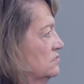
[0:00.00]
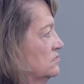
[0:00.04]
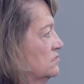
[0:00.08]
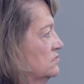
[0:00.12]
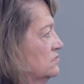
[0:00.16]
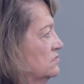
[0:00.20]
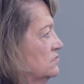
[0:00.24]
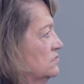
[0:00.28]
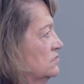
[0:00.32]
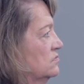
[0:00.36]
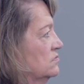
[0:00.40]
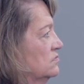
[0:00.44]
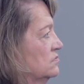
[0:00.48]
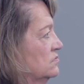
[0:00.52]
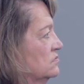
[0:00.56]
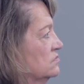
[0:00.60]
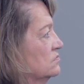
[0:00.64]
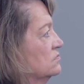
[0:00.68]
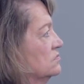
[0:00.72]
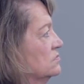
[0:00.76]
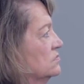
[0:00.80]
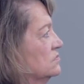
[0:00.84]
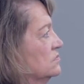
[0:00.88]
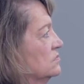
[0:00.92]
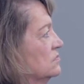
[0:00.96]

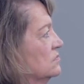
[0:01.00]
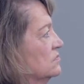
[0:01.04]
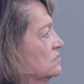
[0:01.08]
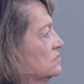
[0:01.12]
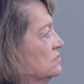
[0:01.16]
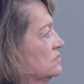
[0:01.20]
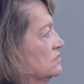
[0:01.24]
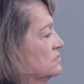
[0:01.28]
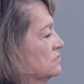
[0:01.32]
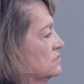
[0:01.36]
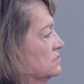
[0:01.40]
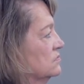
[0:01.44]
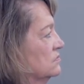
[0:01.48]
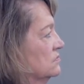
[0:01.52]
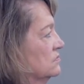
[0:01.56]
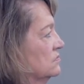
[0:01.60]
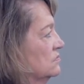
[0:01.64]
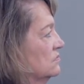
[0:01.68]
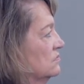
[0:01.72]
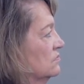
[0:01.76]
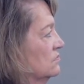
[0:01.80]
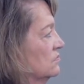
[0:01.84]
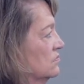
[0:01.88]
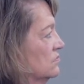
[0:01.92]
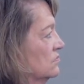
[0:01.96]

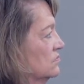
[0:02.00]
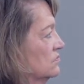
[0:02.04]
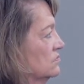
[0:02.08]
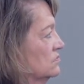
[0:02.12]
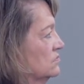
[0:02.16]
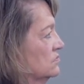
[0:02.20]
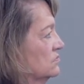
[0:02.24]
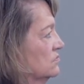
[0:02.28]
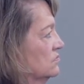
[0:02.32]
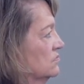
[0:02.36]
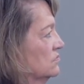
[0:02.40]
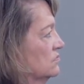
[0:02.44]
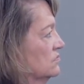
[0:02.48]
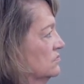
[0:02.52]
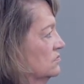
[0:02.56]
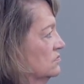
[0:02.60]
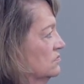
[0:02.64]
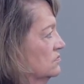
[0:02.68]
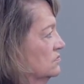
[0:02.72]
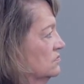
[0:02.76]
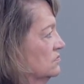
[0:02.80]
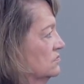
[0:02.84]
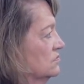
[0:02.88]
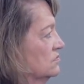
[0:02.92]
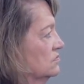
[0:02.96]

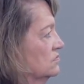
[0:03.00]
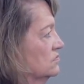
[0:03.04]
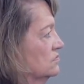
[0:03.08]
This person isn't speaking.